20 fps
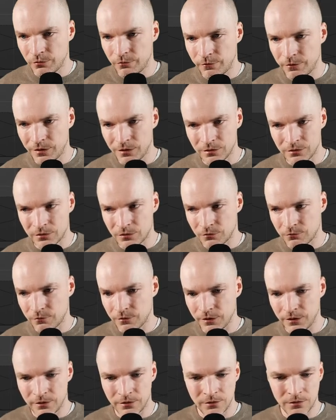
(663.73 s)
failed to
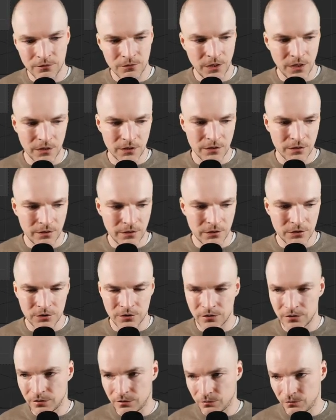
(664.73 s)
find the right
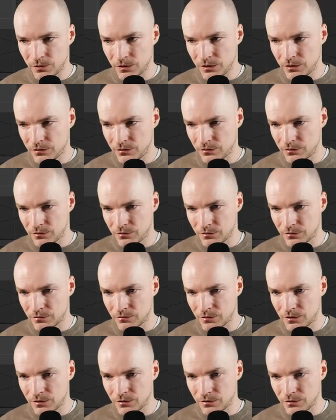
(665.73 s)
collection that we need
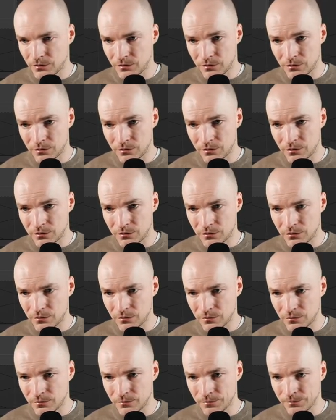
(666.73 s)

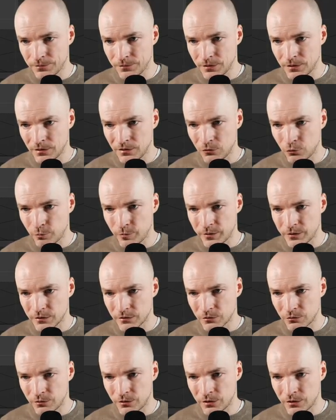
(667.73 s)
to open.
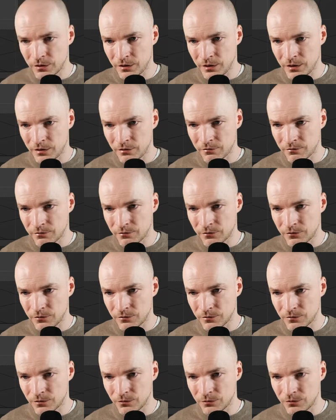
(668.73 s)
So we're gonna have
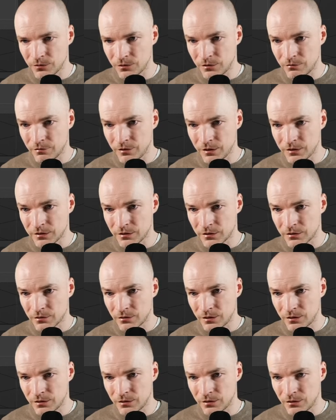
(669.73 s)
to go to devices,
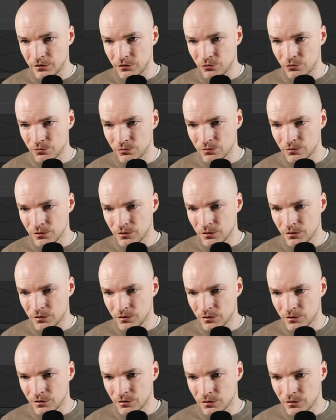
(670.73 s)
create new,
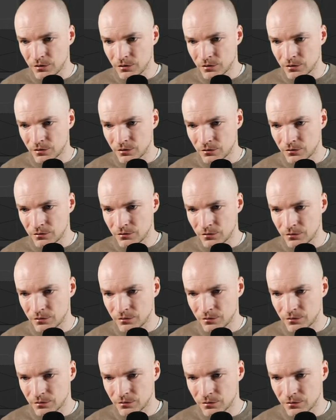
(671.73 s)
go
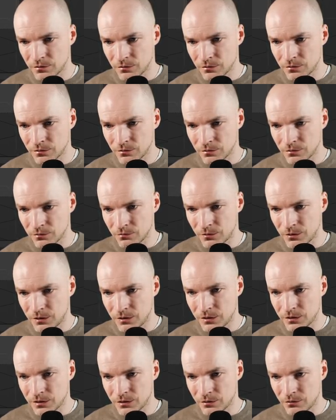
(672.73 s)
to all the way
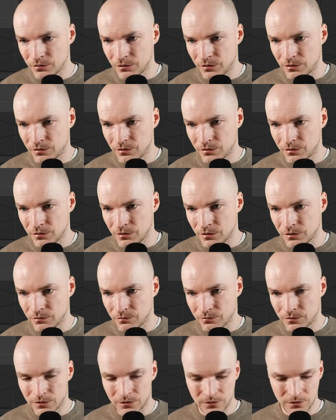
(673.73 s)
down here,
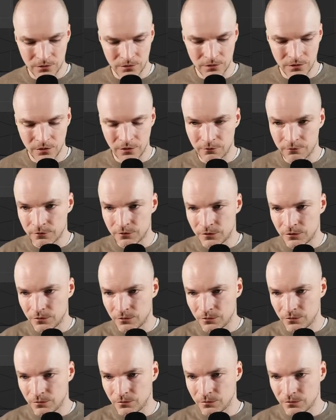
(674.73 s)
and we're gonna
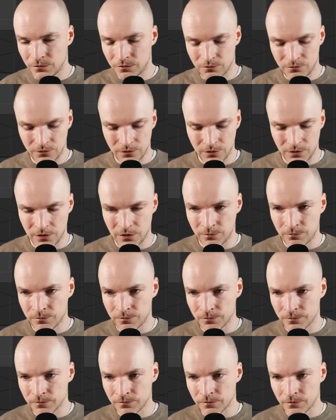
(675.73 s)
F2 to rename.
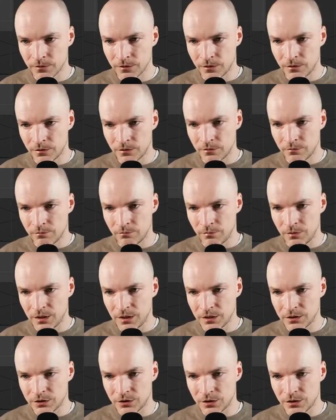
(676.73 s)

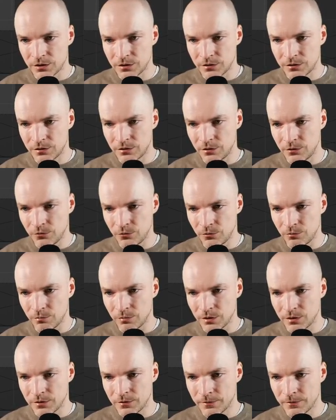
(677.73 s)
Magic cube.